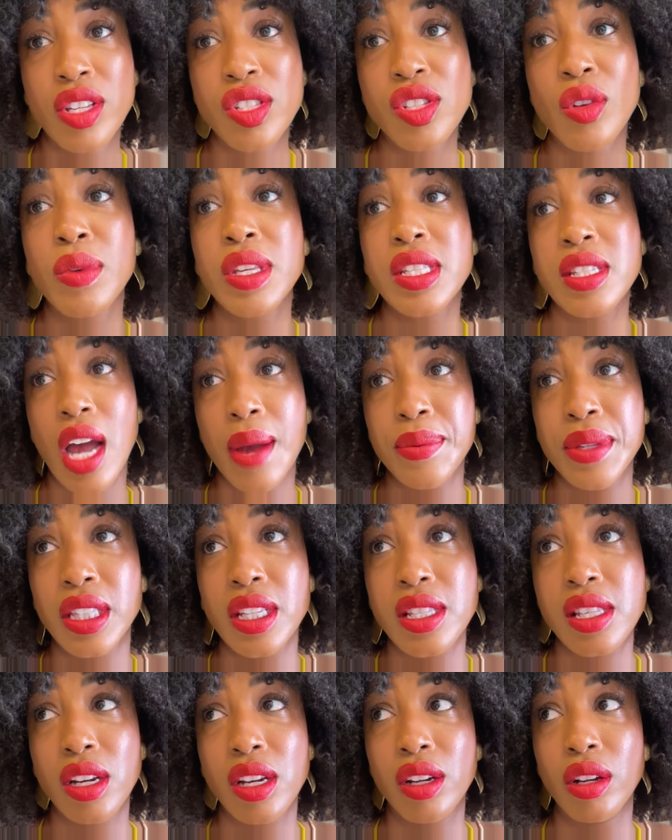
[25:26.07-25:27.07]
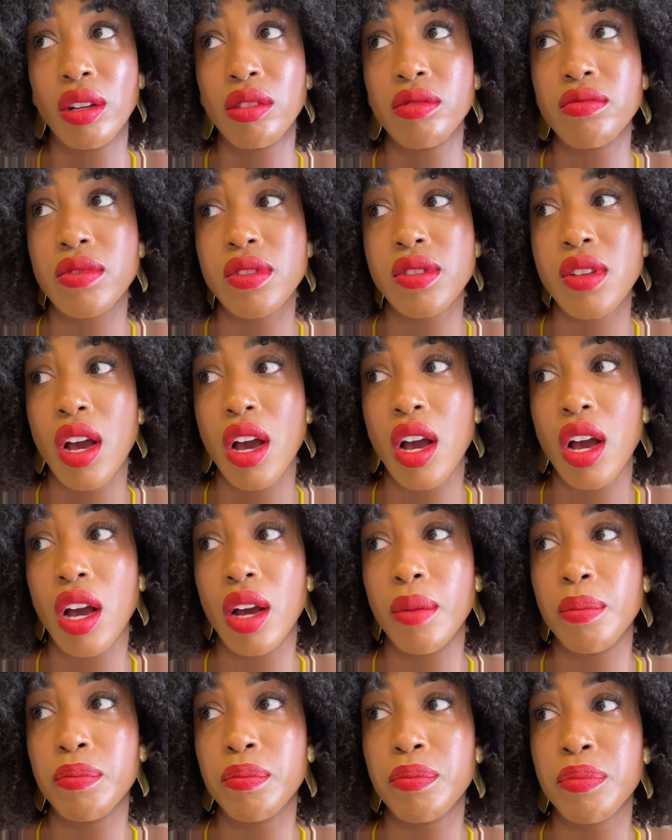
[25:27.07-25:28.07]
So we stopped at this little
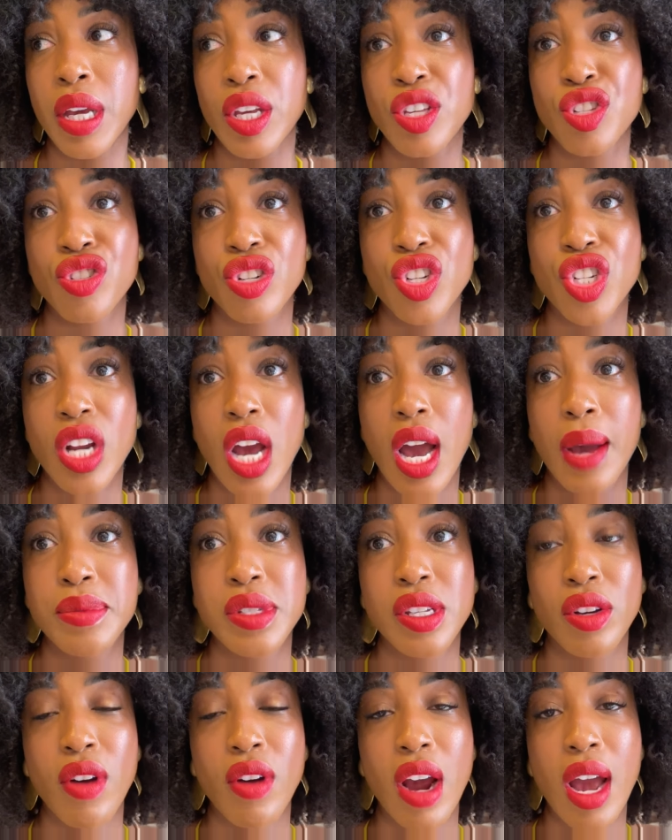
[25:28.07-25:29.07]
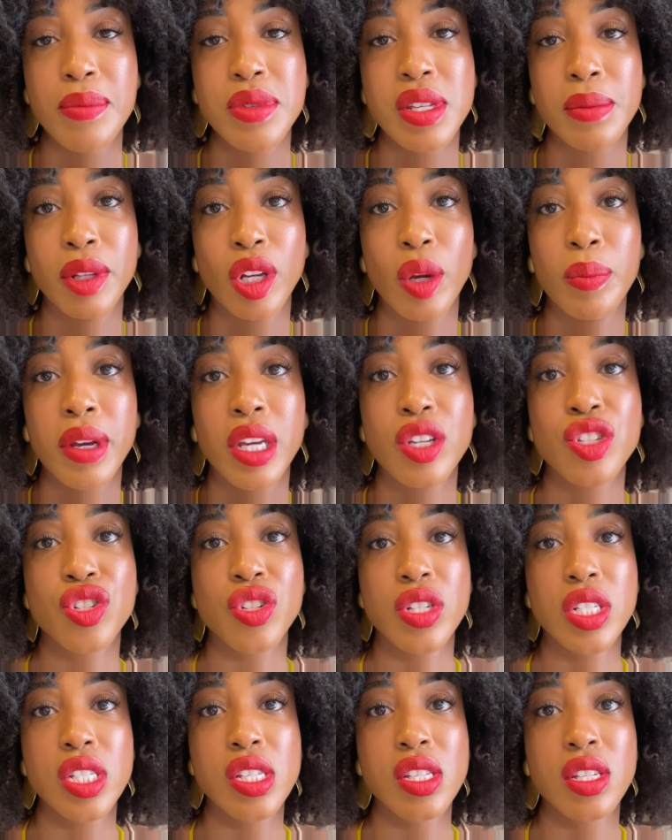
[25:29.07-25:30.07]
uh, pastry shop to grab some little
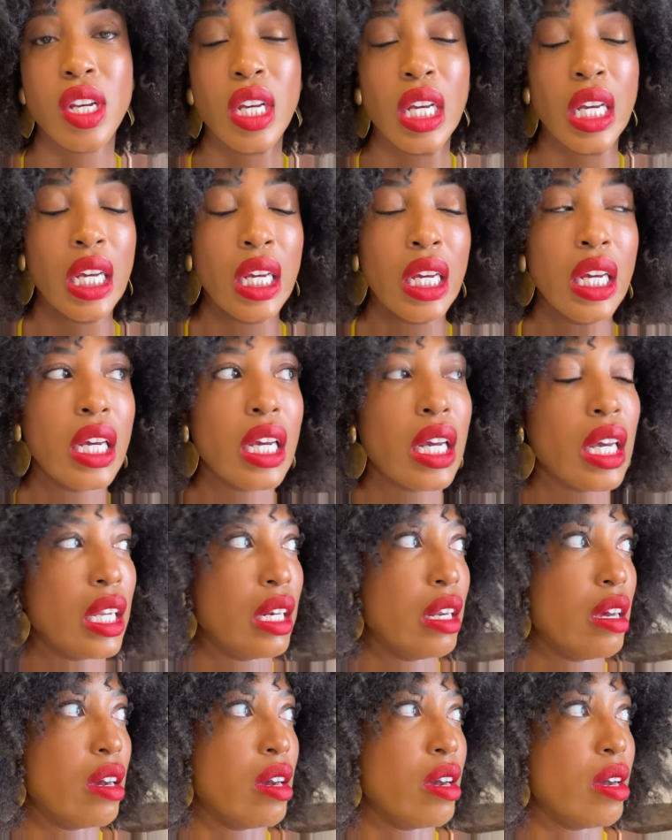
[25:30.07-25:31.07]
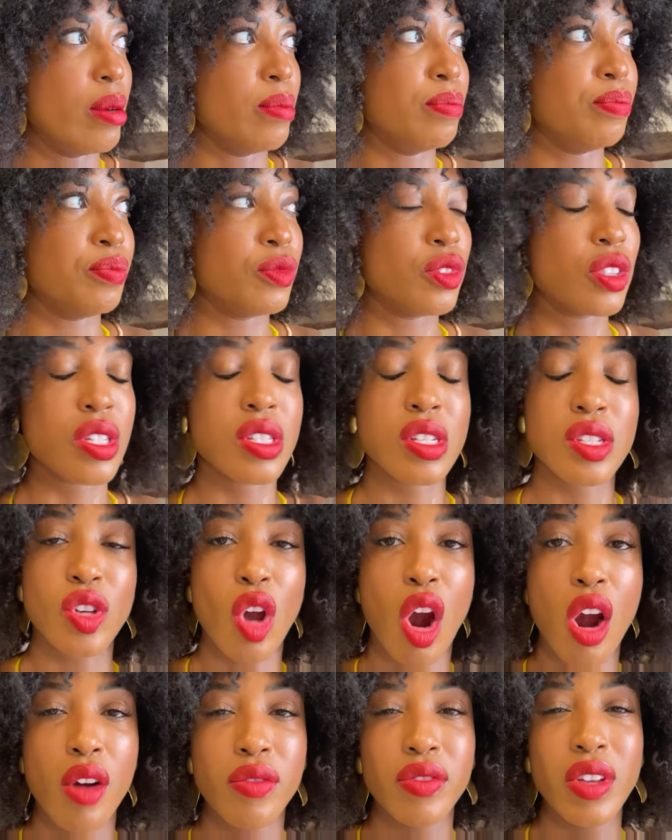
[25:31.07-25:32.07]
pastries and um, just to
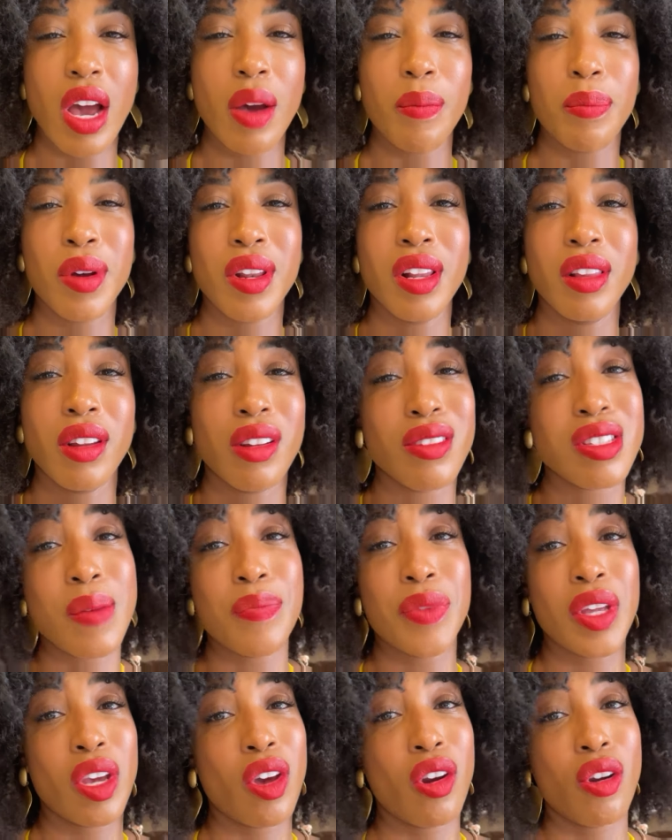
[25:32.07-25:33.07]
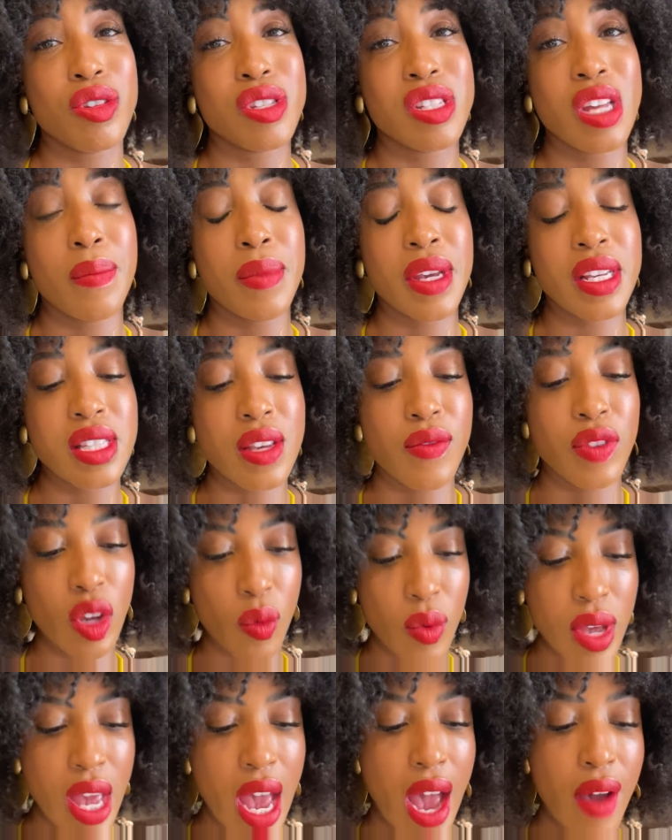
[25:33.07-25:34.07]
scarf down, put a little something on our stomachs. Even though
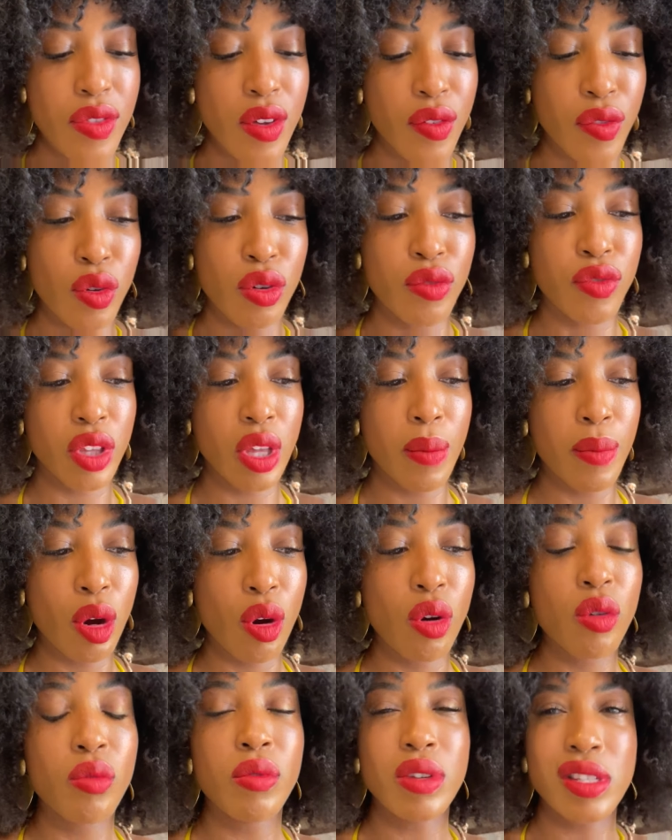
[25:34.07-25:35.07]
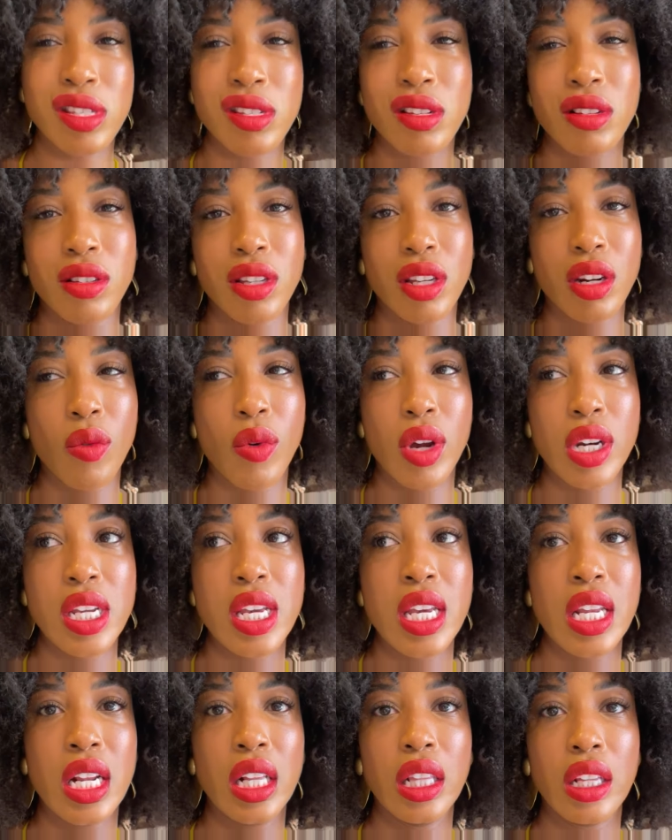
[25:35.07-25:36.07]
we have the food for the boat, we still, you know, wanted
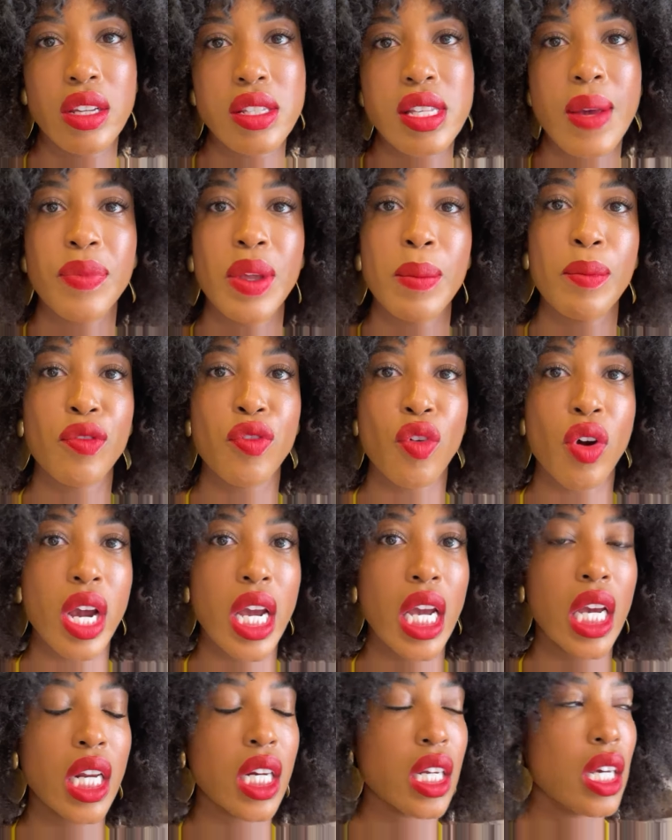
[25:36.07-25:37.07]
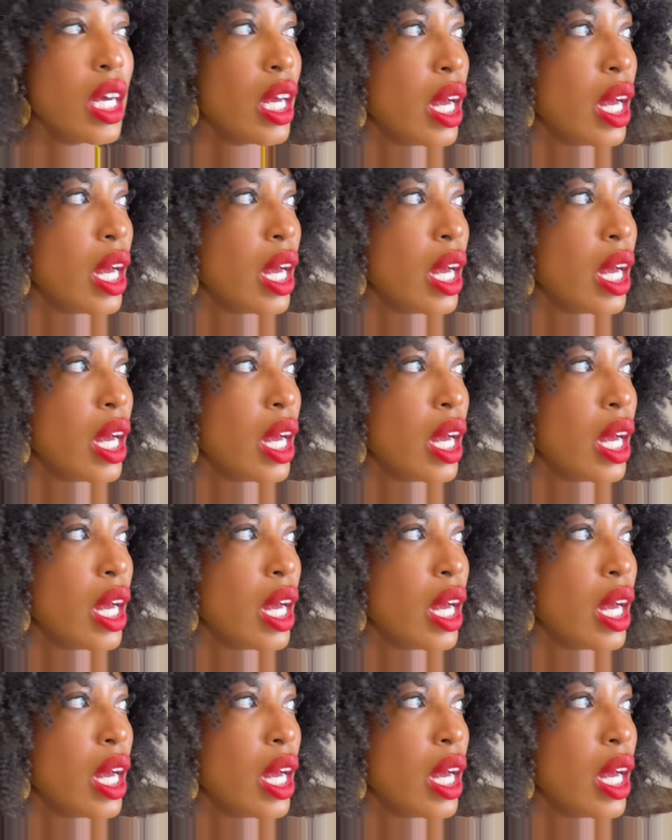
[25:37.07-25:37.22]
to eat a little something beforehand.